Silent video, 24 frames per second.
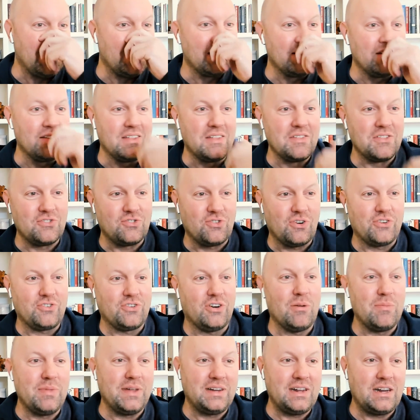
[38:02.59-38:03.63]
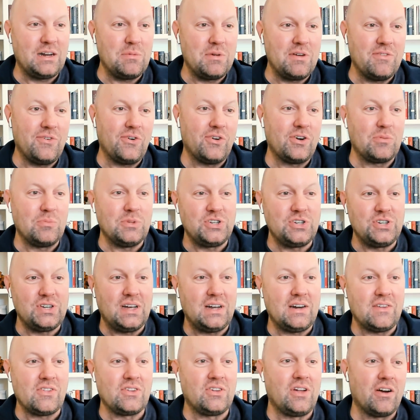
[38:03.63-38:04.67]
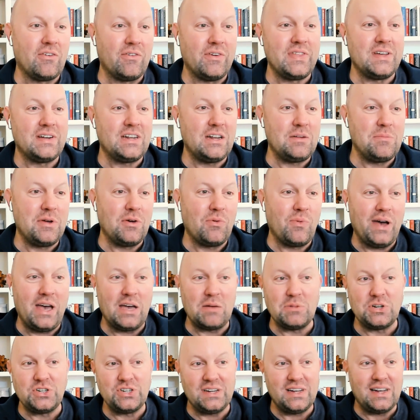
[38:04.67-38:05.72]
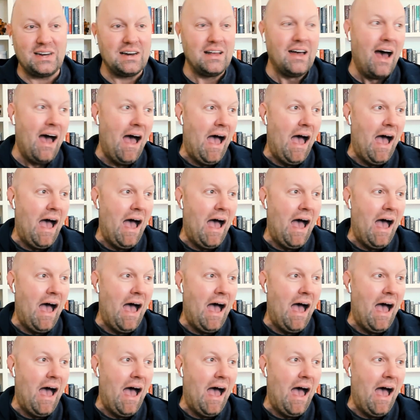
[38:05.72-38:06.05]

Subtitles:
And in the short term, they tend to be a voting machine. In the long run, they tend to be a weighing machine.